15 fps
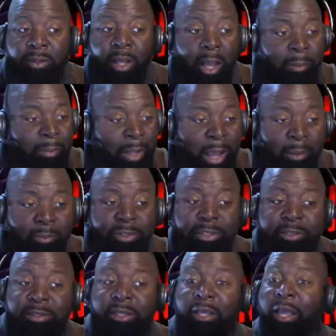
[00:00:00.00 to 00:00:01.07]
I mean, I'm
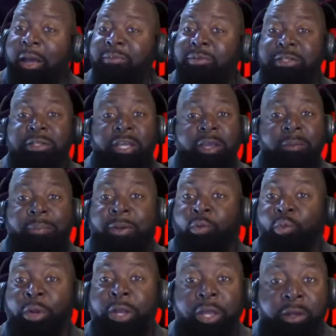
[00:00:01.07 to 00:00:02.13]
just keeping
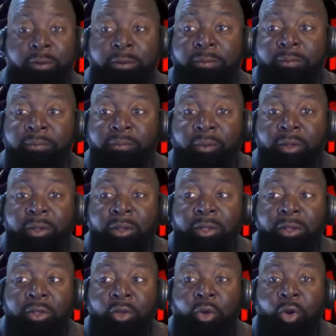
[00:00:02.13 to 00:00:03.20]
it real.
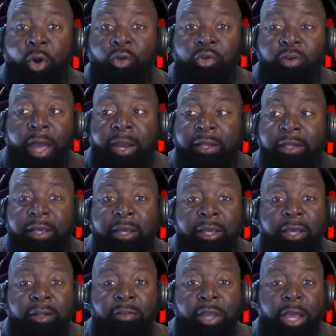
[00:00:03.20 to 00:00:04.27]
You know, you got a
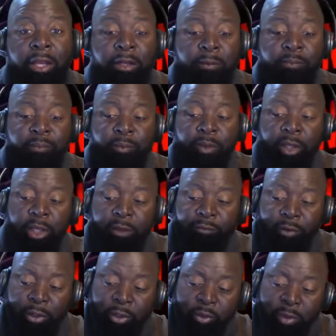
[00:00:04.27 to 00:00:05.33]
kid that, if
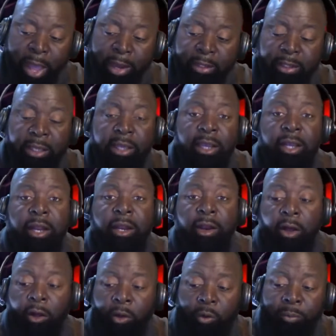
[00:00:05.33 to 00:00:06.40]
you got a kid at
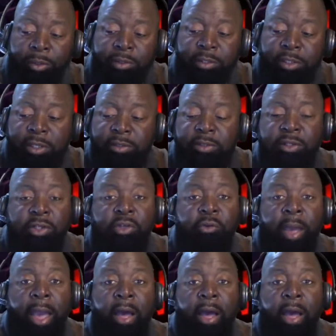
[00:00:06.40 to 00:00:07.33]
home that's cussing you